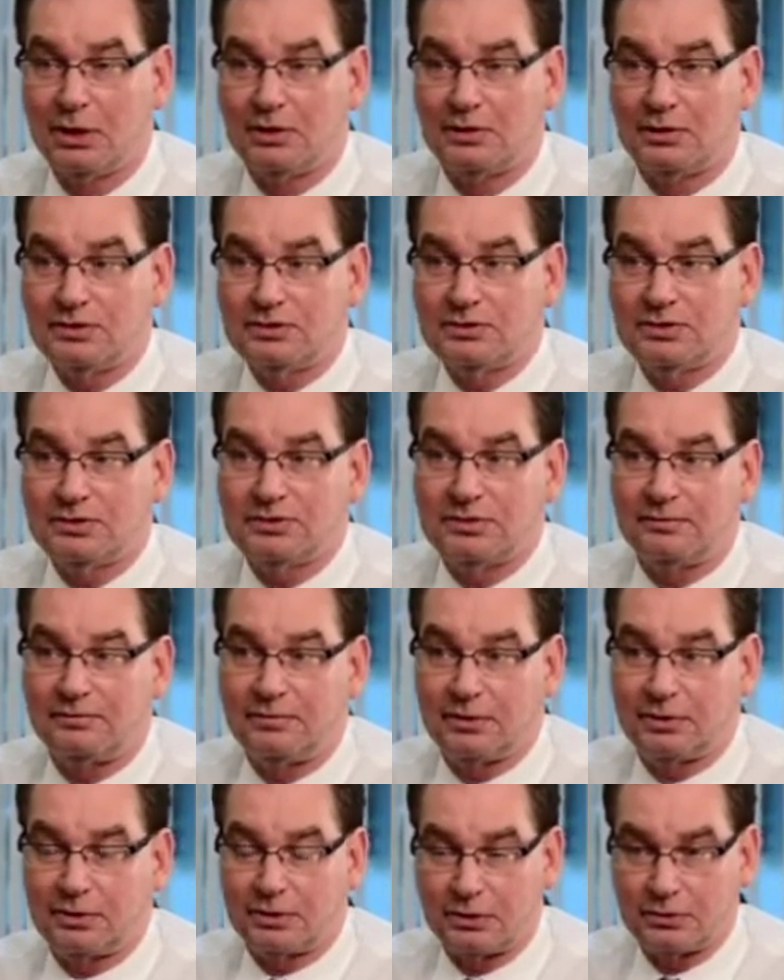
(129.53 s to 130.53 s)
This is a
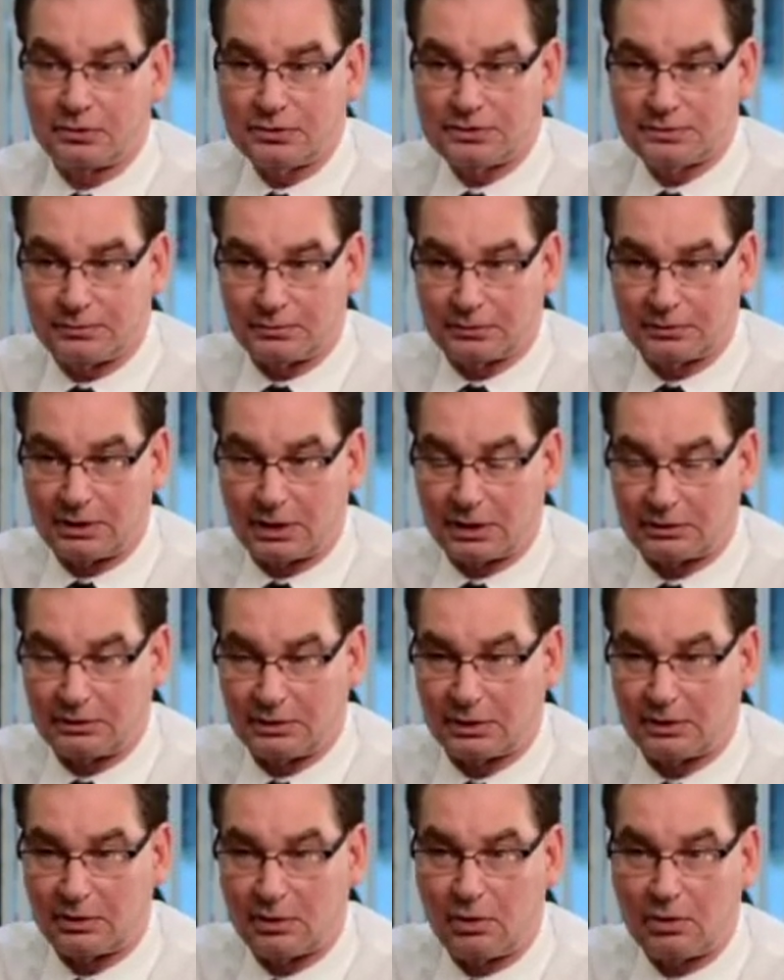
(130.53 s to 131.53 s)
very useful
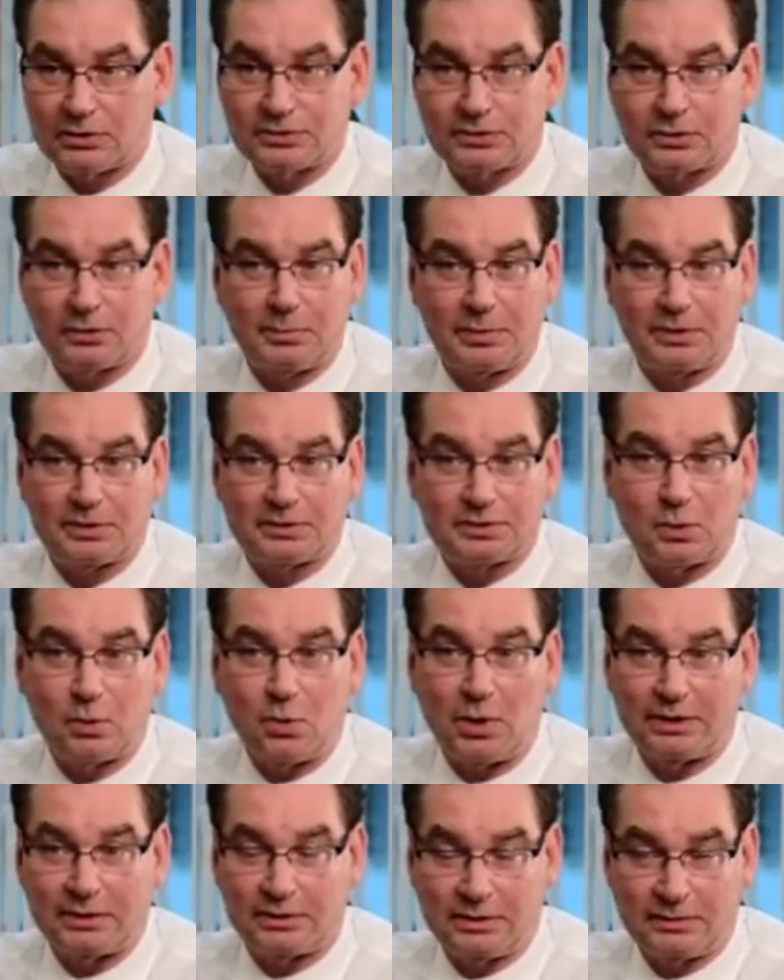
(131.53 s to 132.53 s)
technique also, but it's
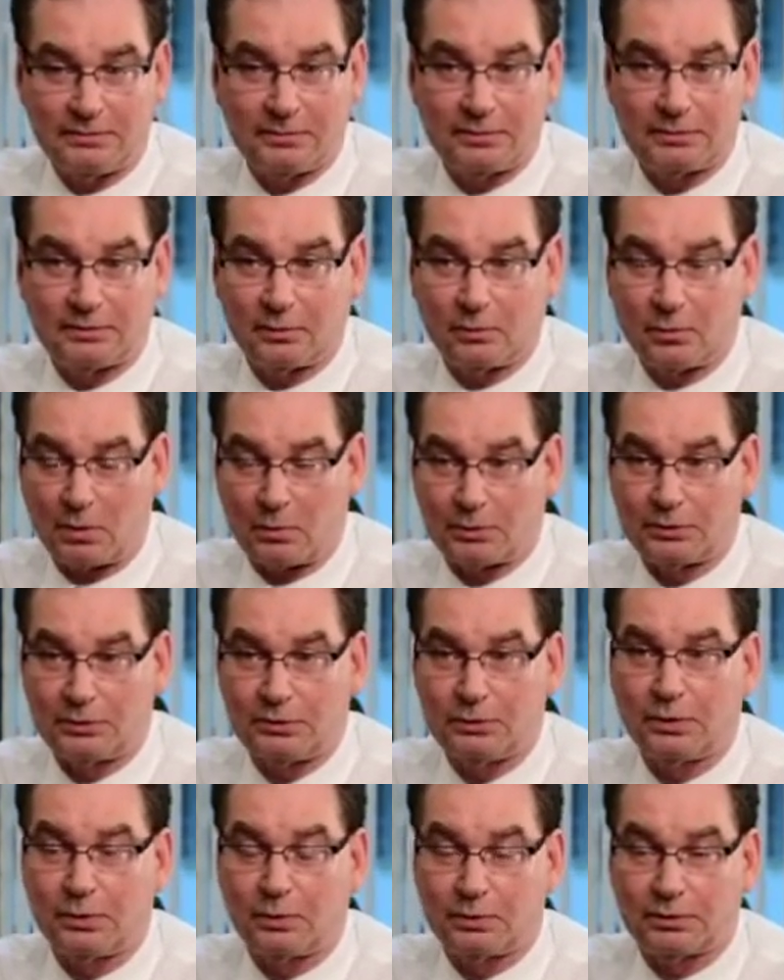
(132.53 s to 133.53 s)
quite different than what we're
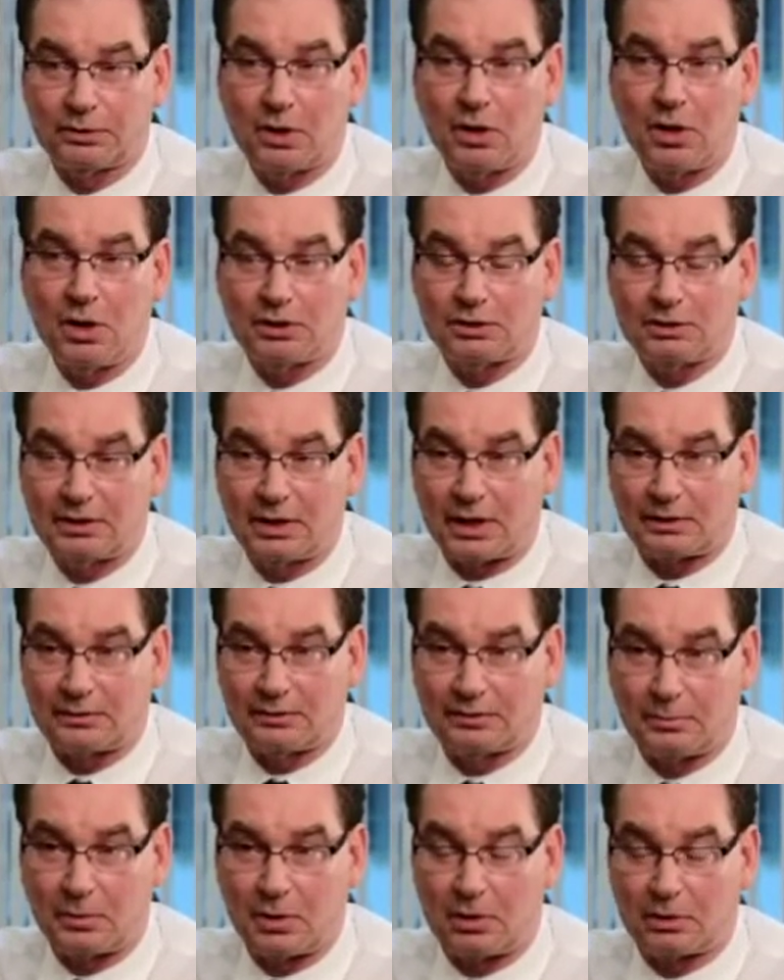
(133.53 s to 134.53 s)
doing with contact
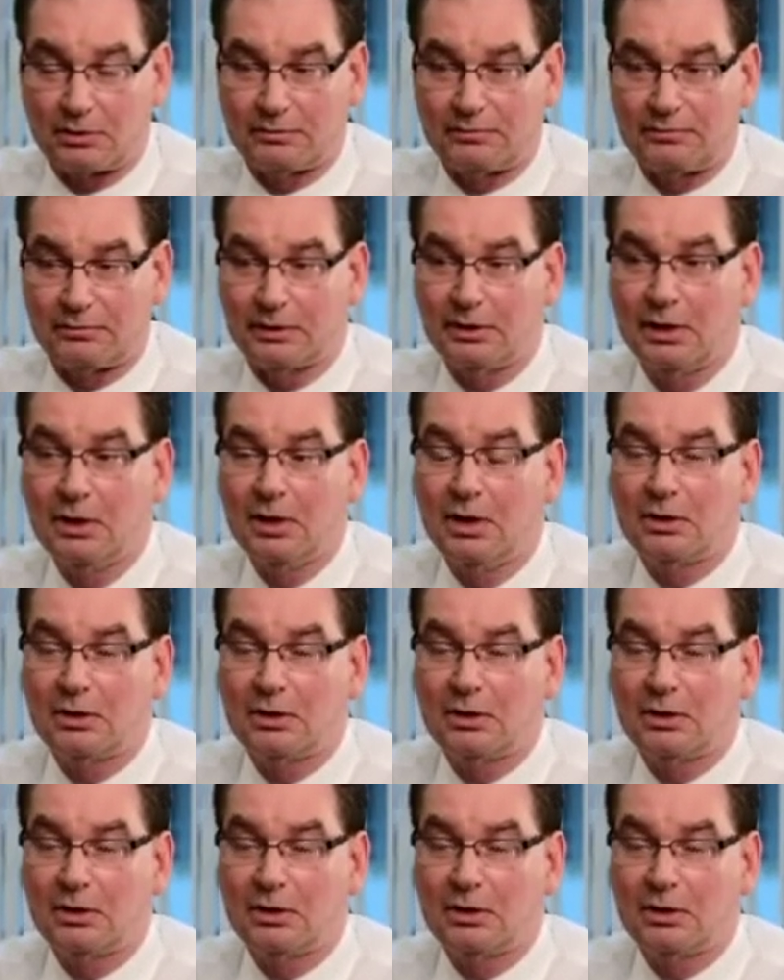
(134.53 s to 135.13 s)
thermography.